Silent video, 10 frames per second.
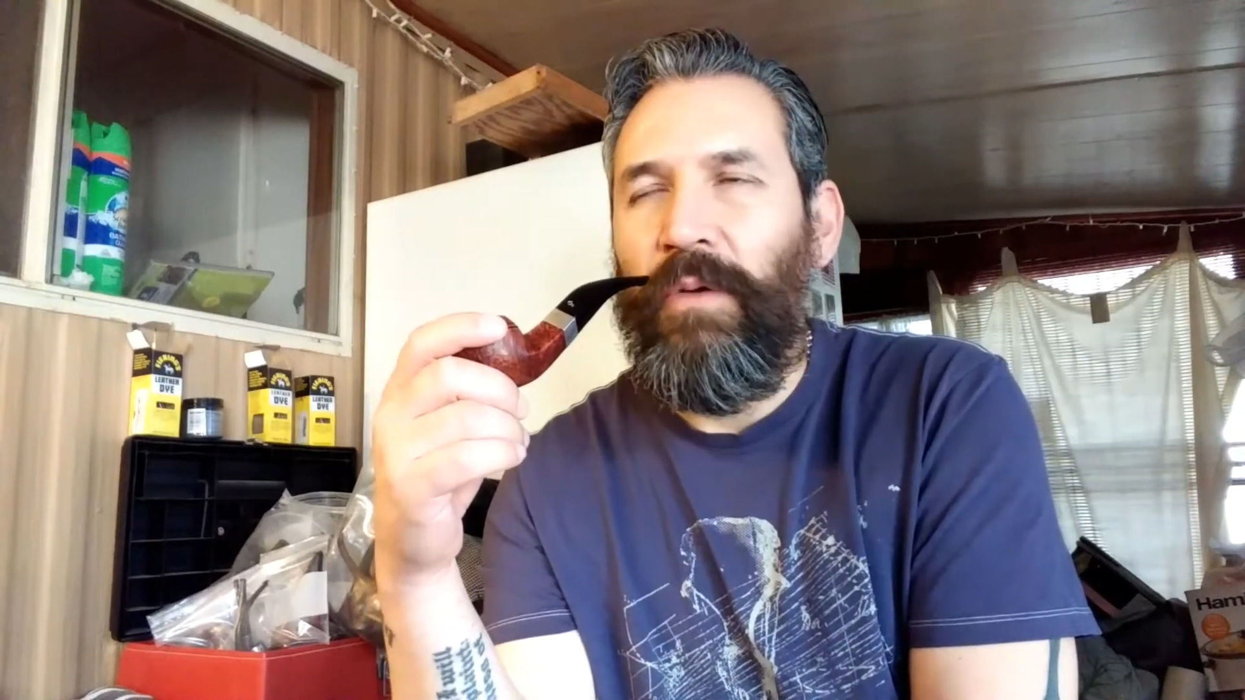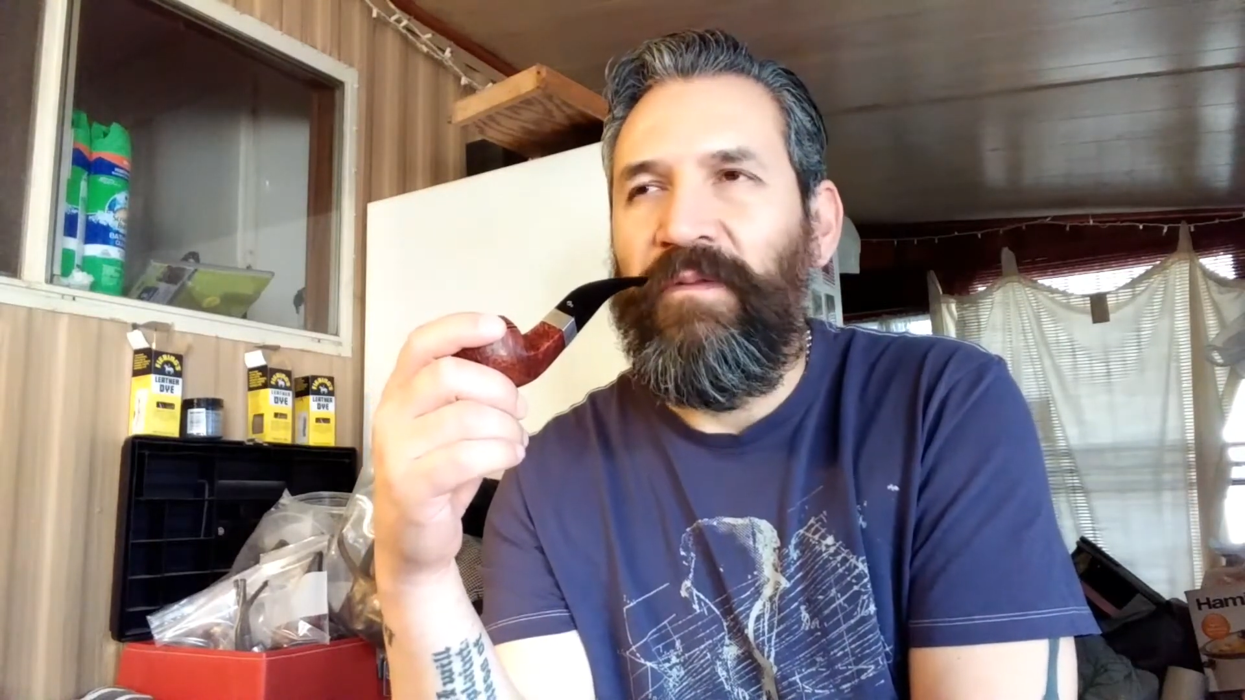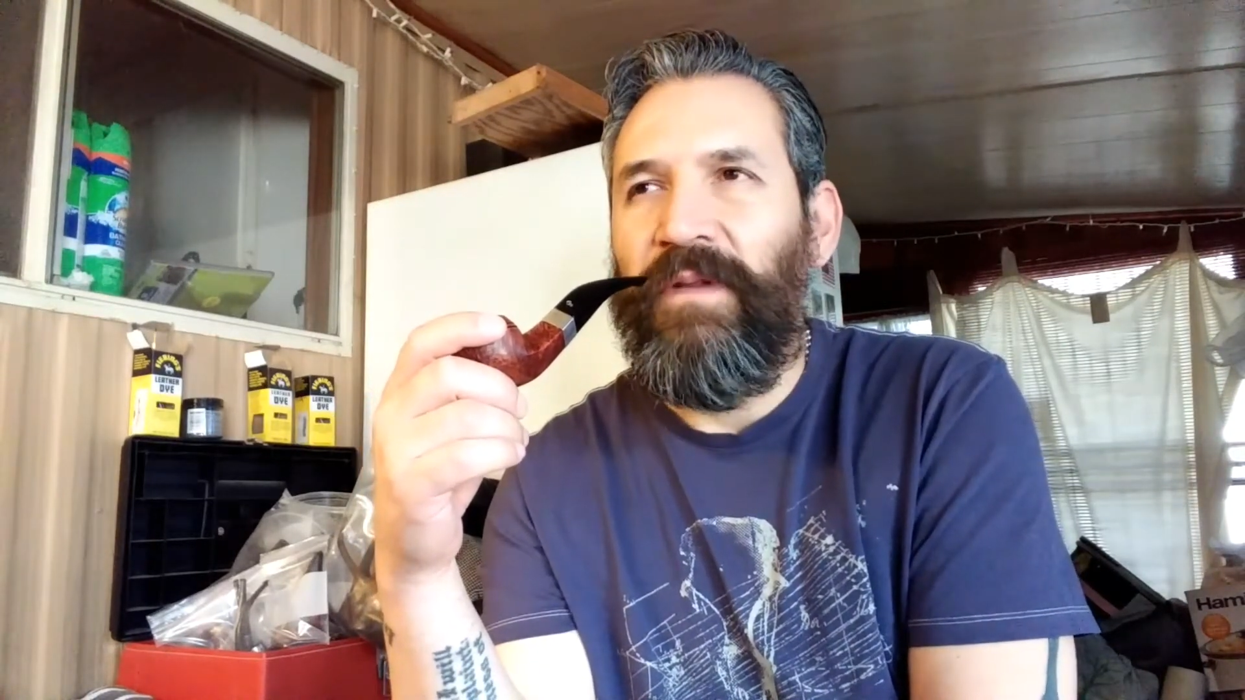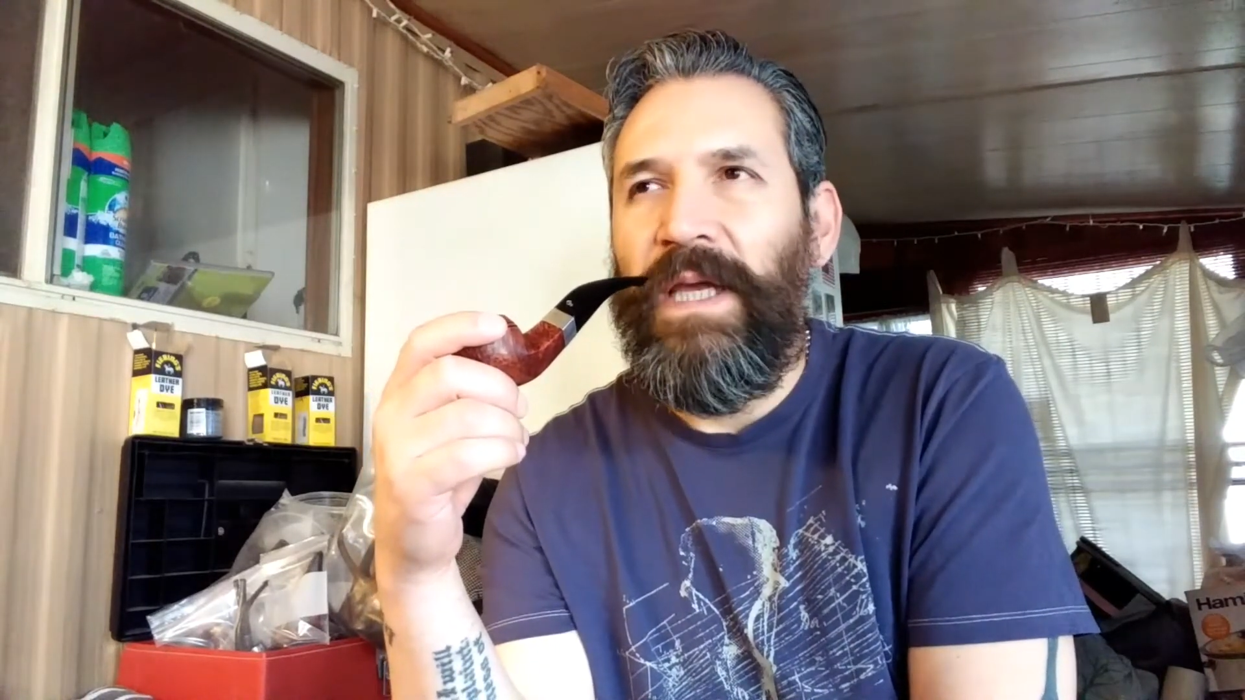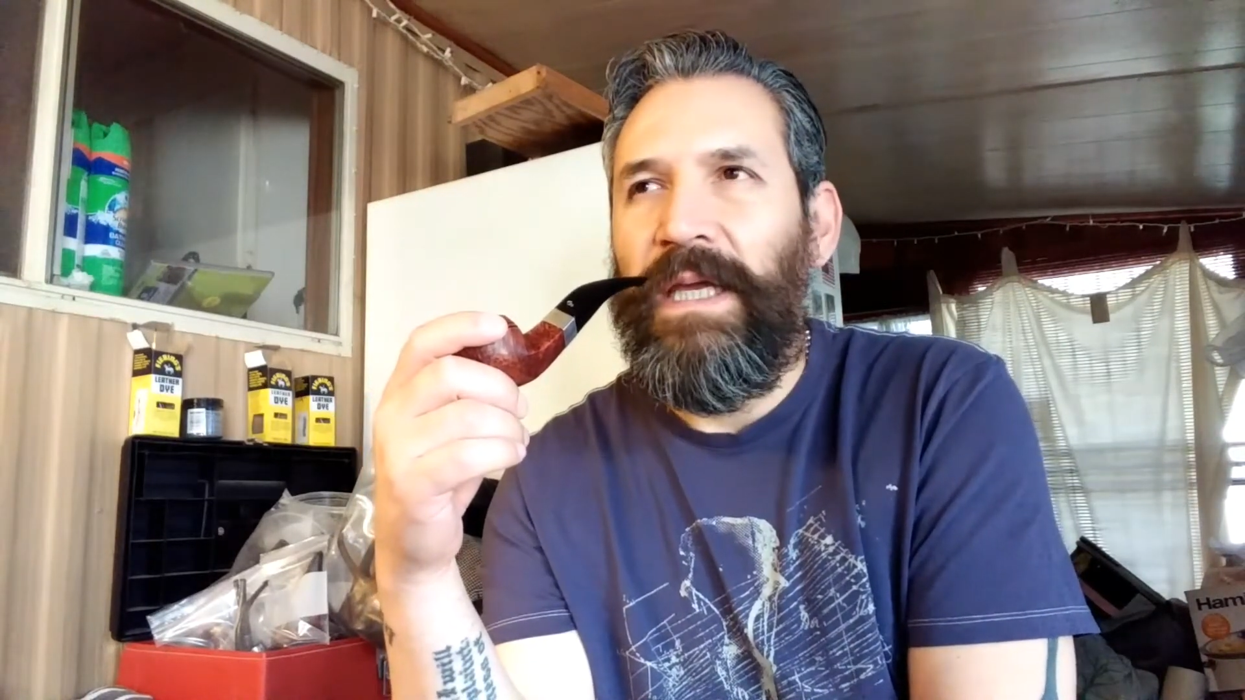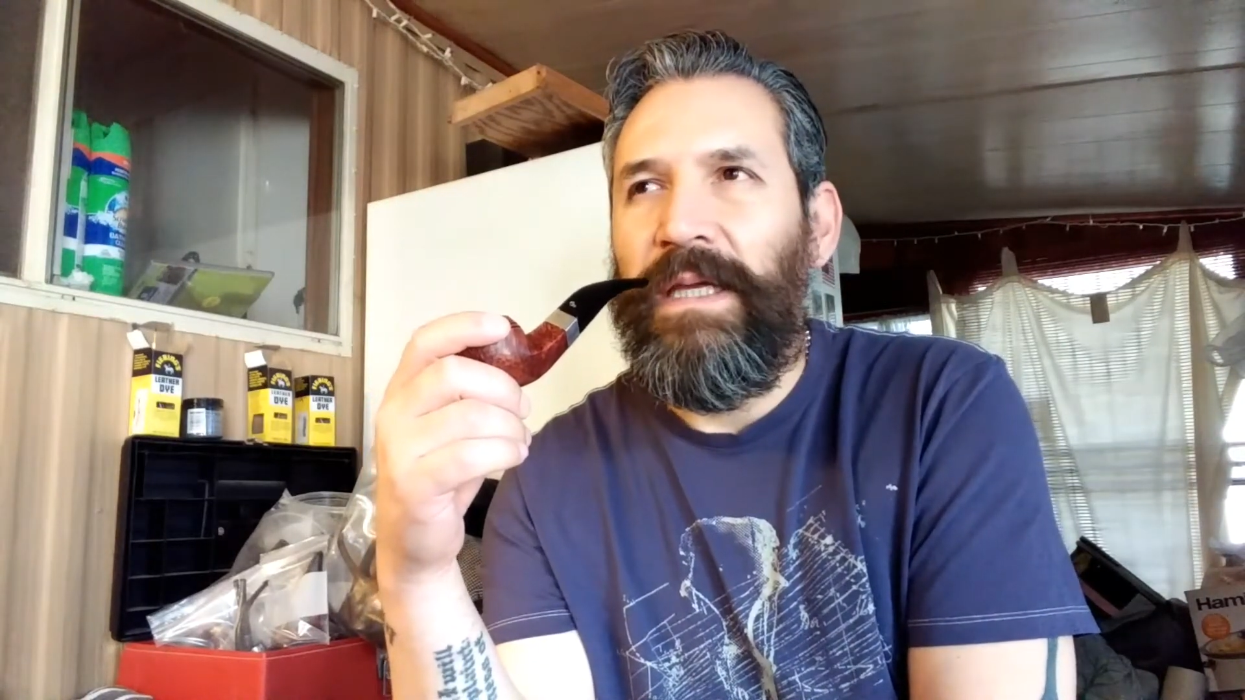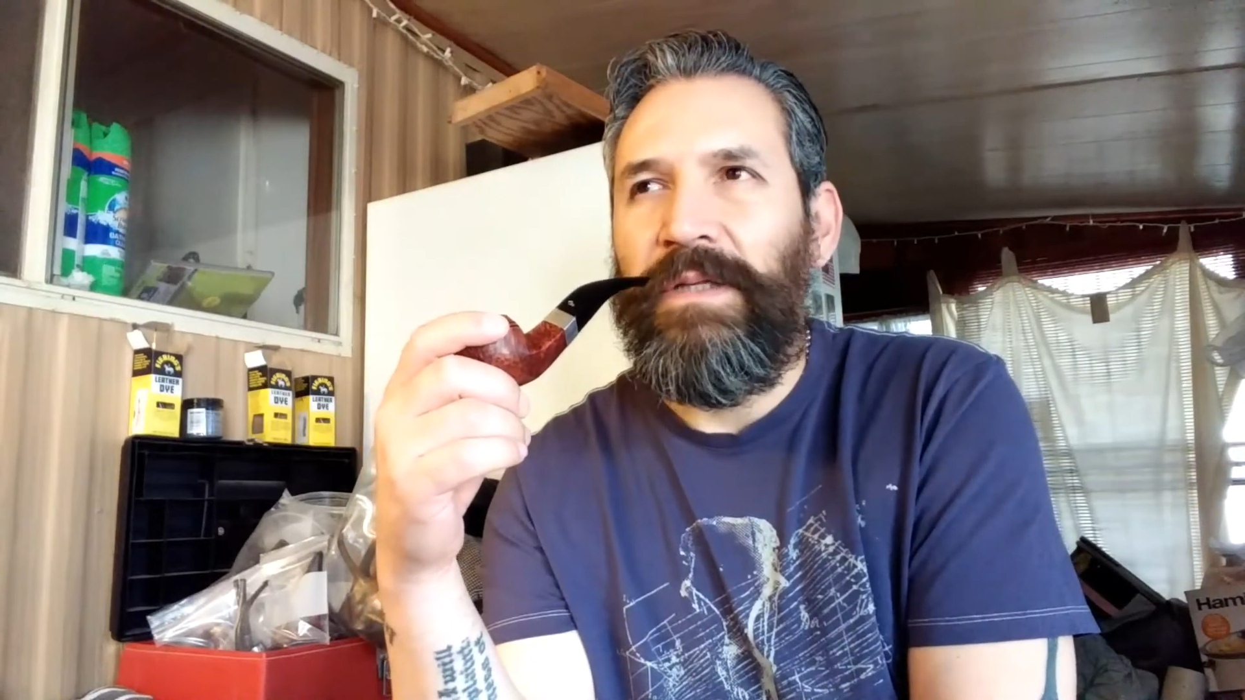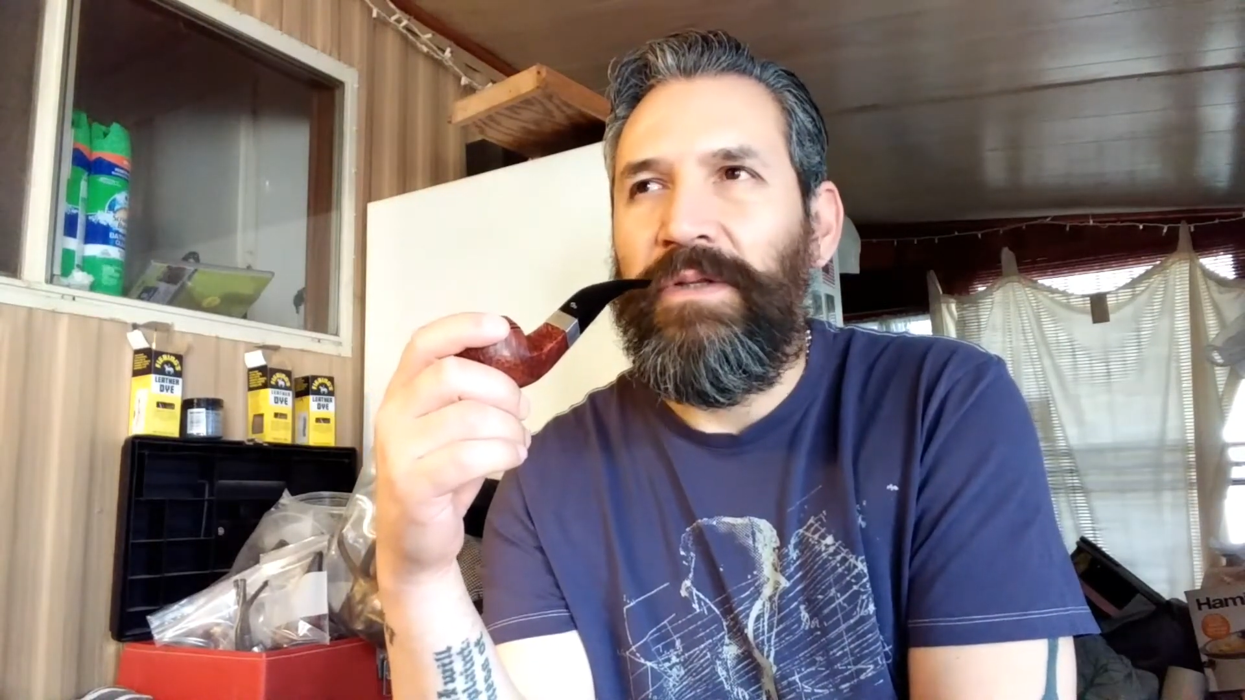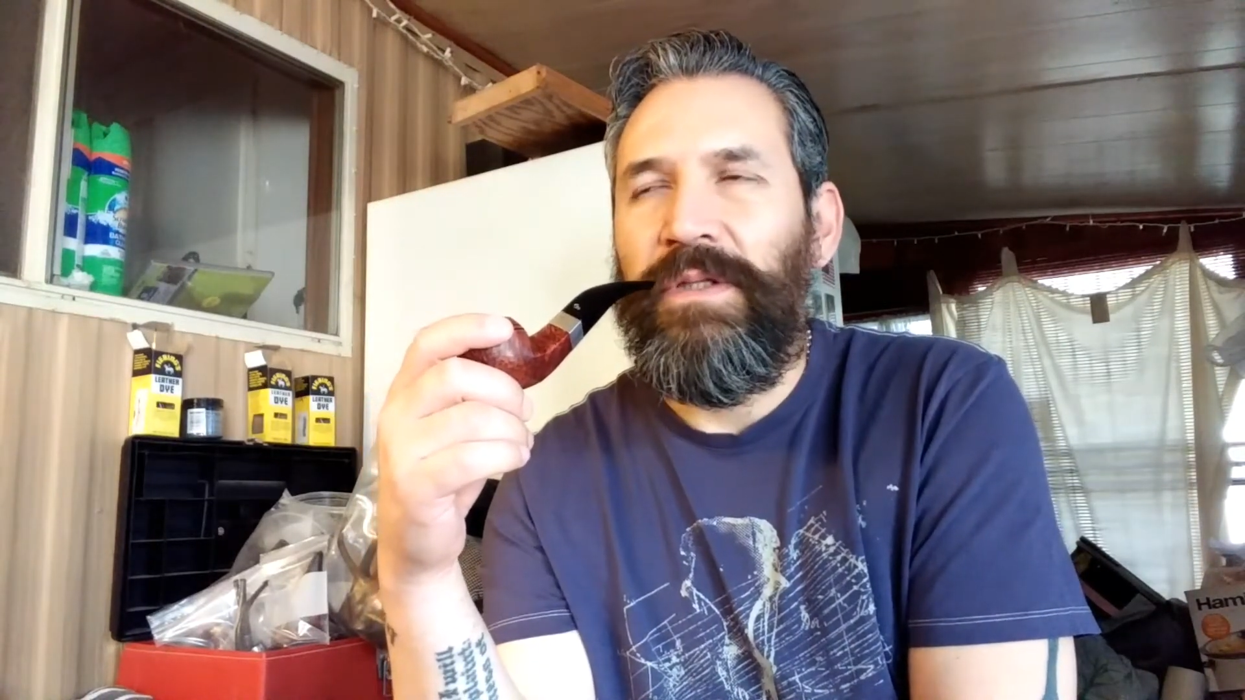flake. It's